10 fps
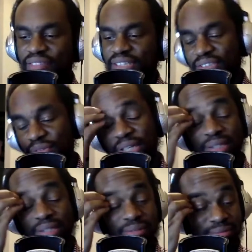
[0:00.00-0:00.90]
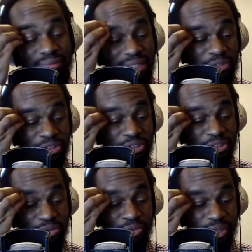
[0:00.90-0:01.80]
listened to it yet. I was
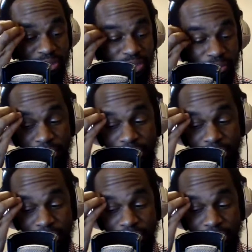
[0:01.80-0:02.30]
really busy at work.